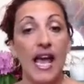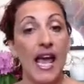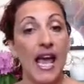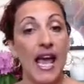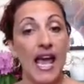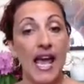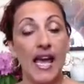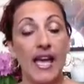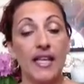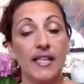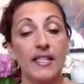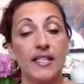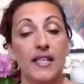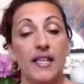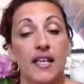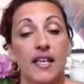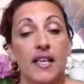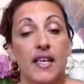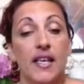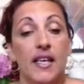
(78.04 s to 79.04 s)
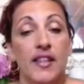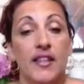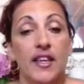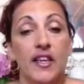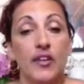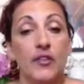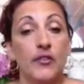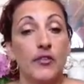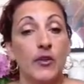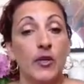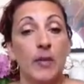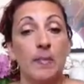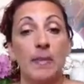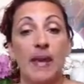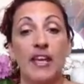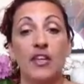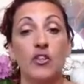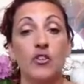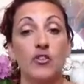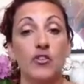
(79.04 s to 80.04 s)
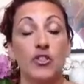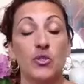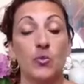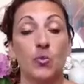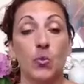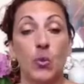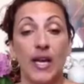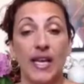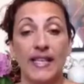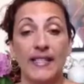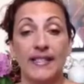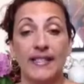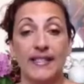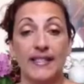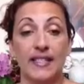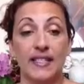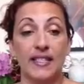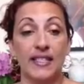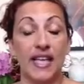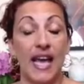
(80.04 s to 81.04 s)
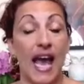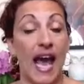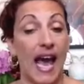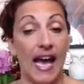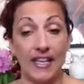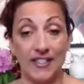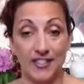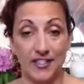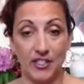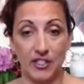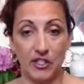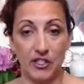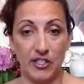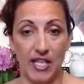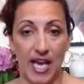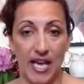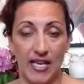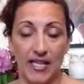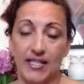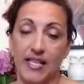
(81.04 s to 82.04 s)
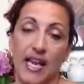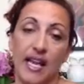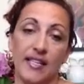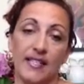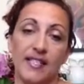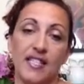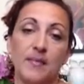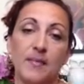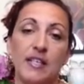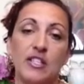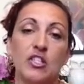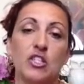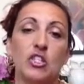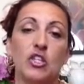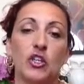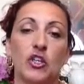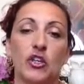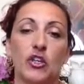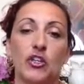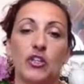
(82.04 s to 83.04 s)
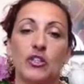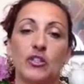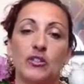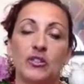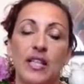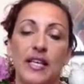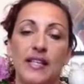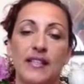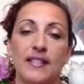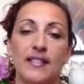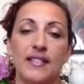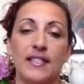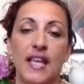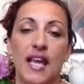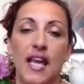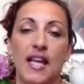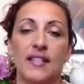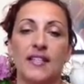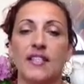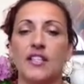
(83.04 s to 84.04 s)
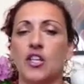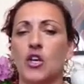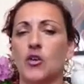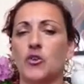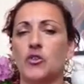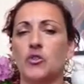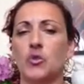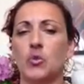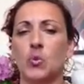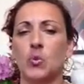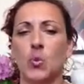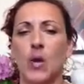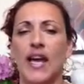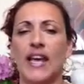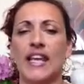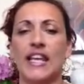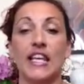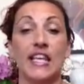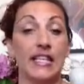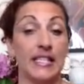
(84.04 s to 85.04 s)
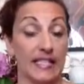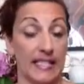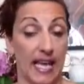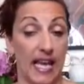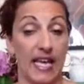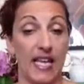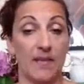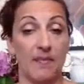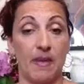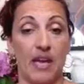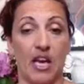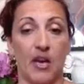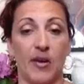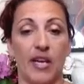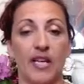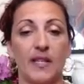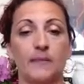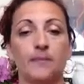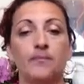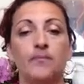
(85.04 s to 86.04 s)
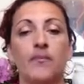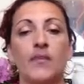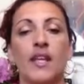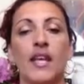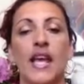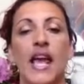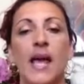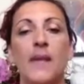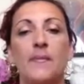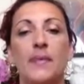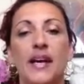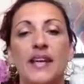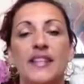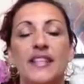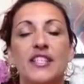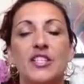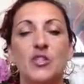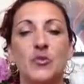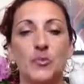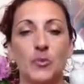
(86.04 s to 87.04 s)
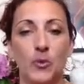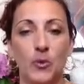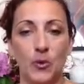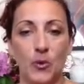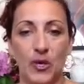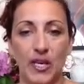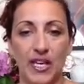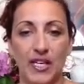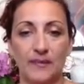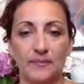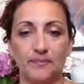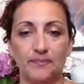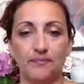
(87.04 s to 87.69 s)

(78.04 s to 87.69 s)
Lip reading: And therefore, a man usually waits till he has to learn how to dance. He meets a girl who likes to dance, he goes to a wedding, he's getting married. And by this point,